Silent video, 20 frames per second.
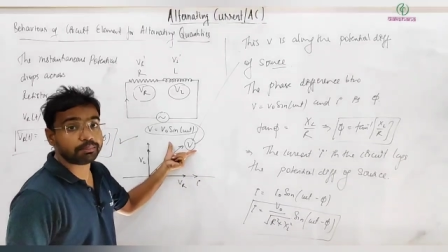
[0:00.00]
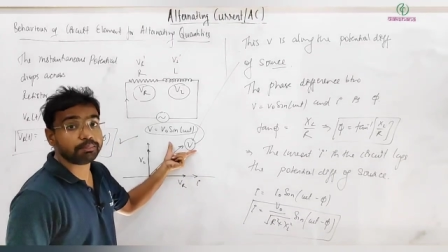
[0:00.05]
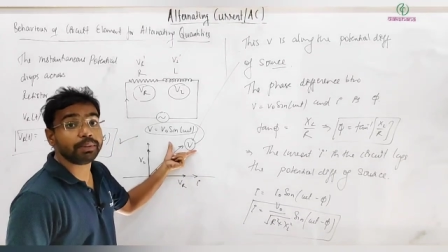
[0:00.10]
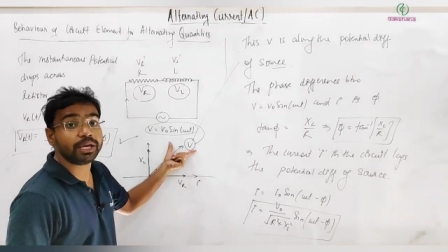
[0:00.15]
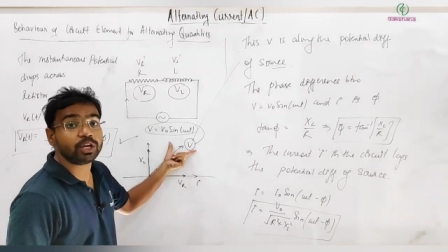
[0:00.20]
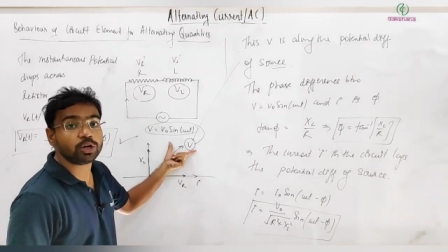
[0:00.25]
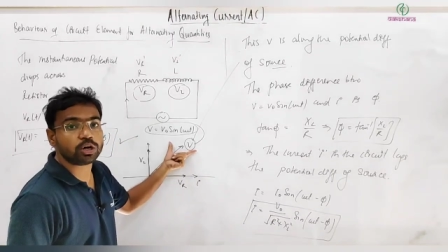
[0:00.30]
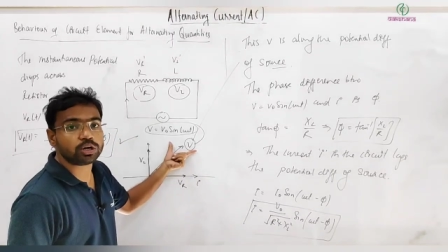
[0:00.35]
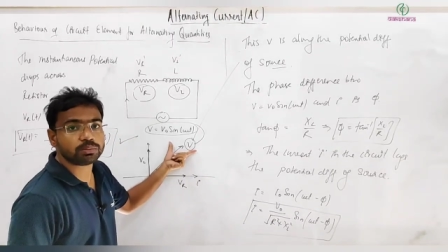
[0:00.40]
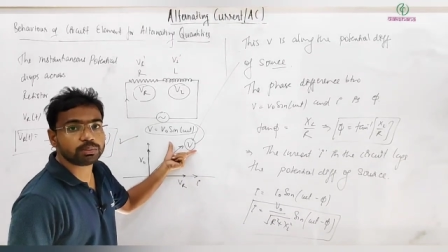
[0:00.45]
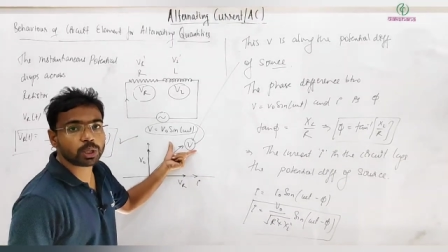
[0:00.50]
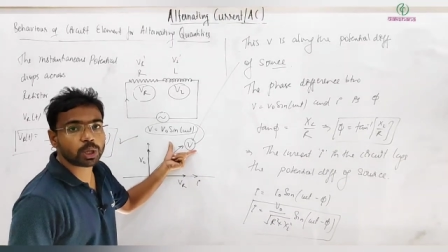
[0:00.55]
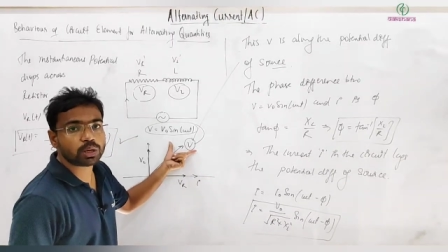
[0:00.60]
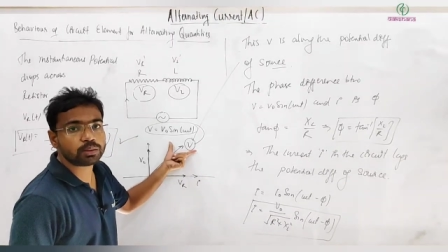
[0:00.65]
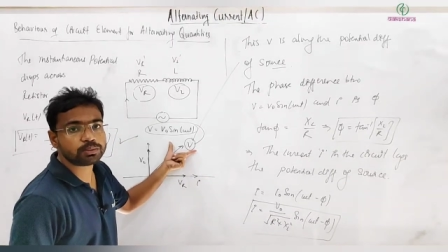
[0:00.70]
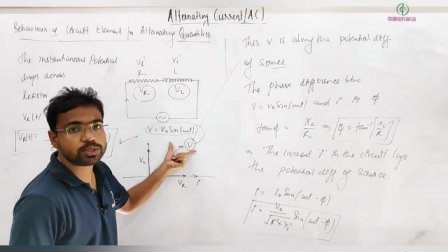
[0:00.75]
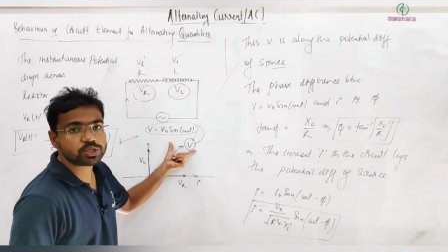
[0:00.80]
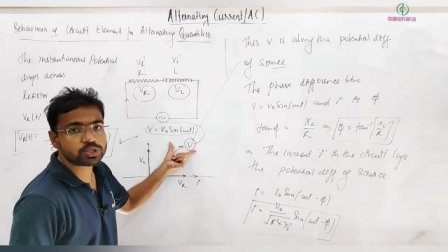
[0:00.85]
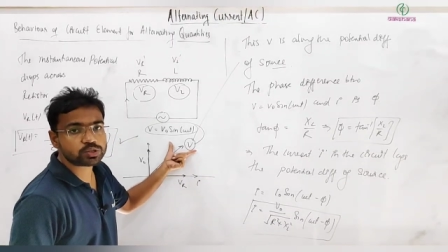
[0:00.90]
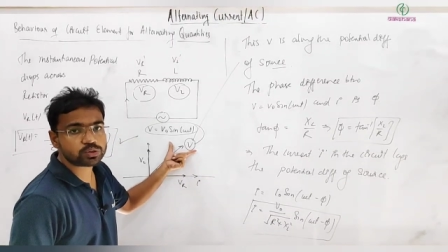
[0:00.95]
May not be
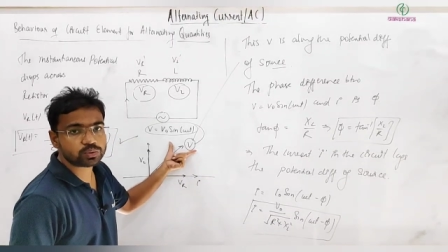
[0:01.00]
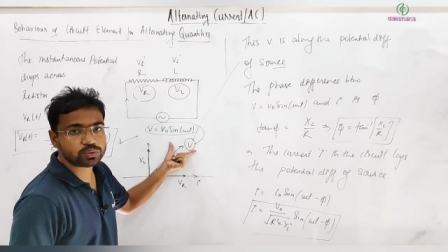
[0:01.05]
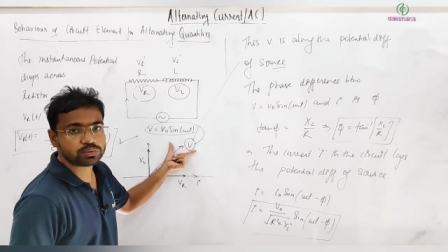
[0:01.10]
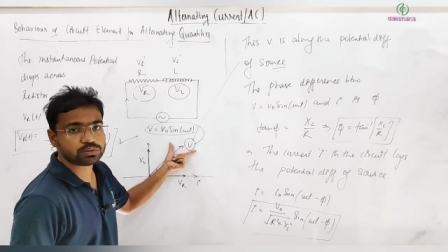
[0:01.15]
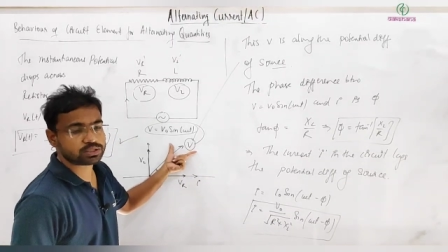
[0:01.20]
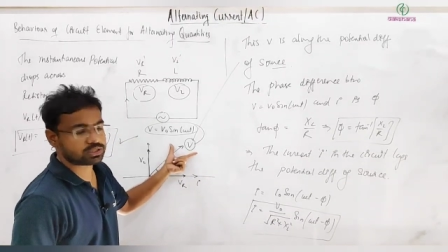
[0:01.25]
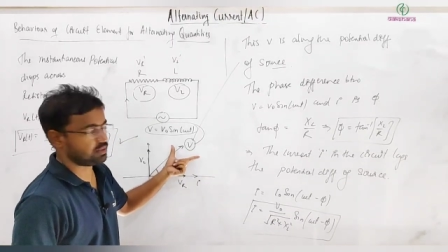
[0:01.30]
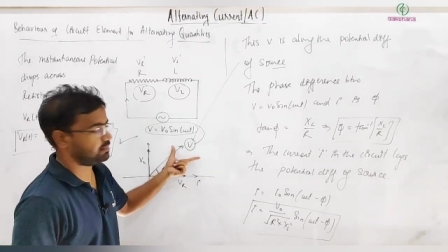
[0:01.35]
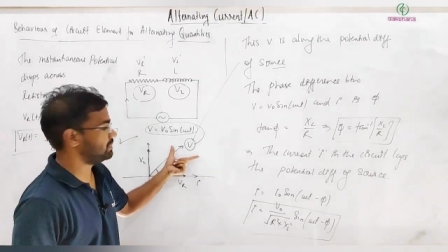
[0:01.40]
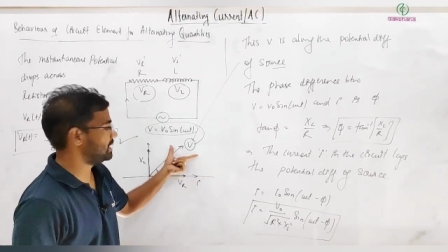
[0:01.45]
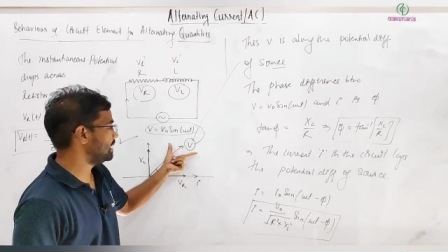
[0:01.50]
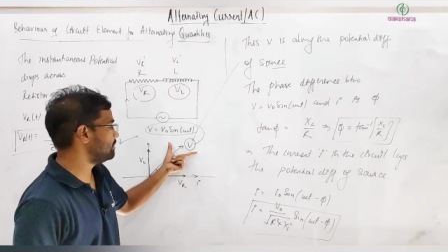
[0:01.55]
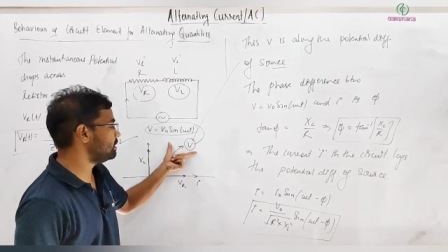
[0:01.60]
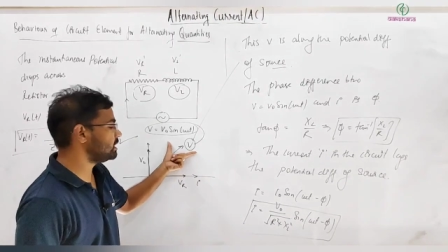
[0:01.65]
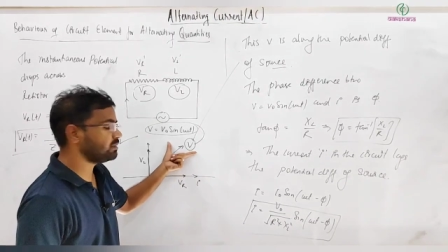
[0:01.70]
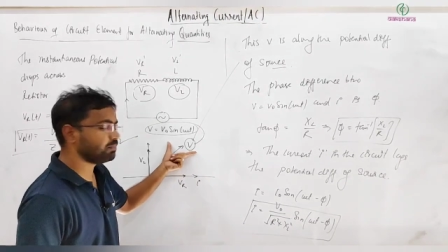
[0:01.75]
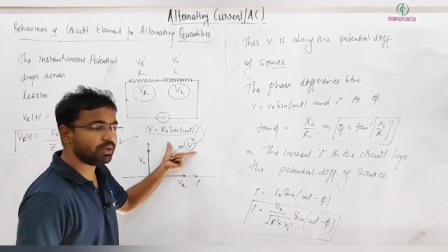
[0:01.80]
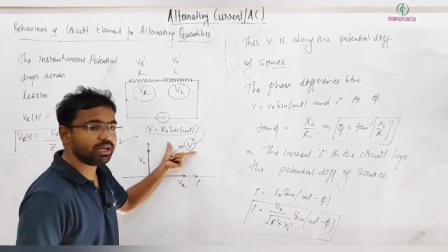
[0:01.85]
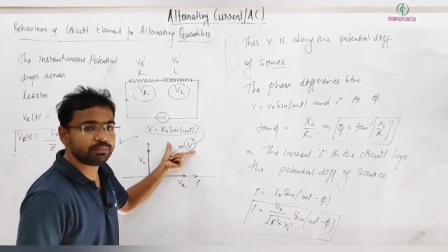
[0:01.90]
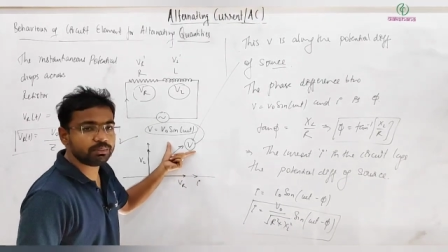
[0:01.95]
always true. Sometimes
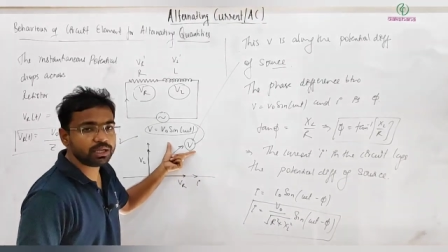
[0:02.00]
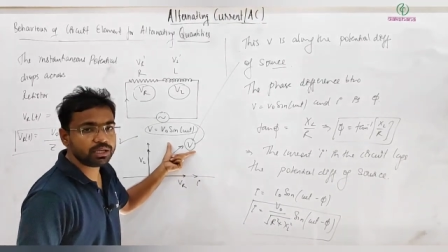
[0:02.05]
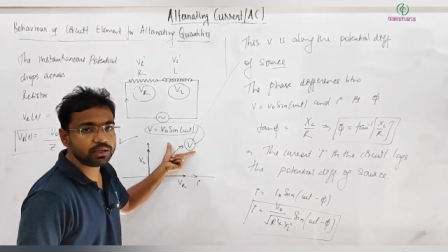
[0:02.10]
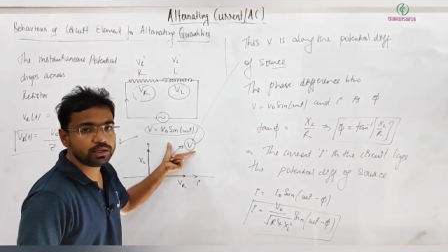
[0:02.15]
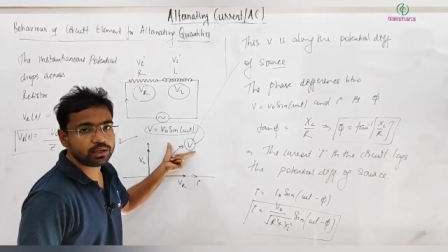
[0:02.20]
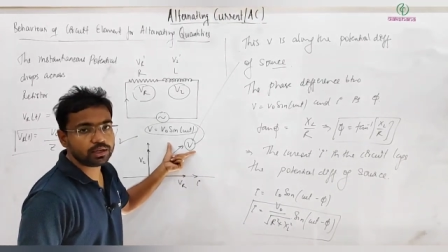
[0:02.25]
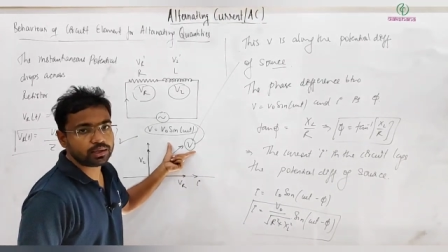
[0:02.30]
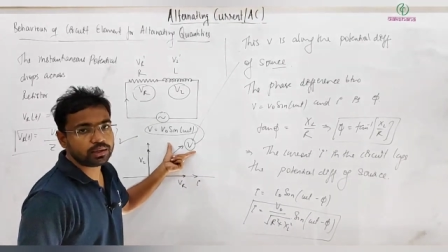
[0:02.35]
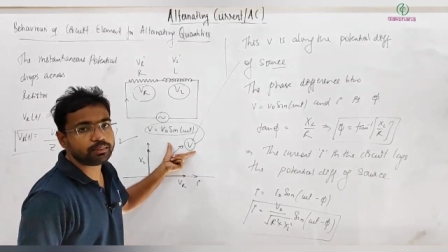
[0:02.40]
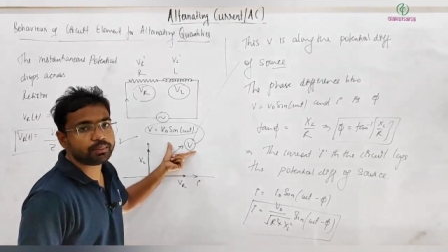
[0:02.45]
it may be,